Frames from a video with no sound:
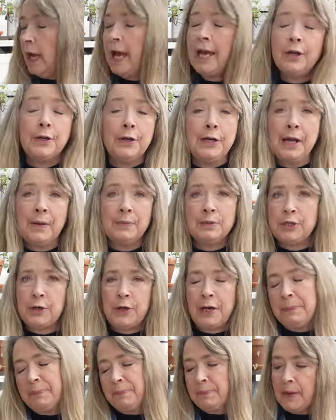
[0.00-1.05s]
I couldn't help
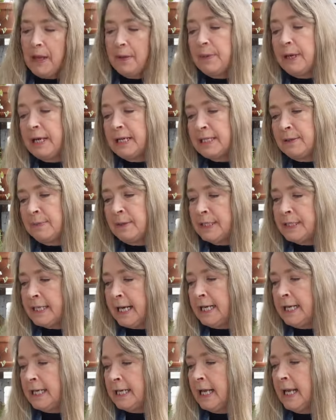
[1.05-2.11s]
sharing because I'm
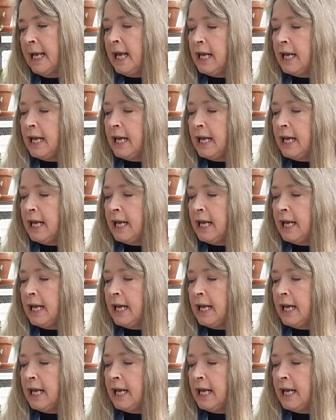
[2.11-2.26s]
excited.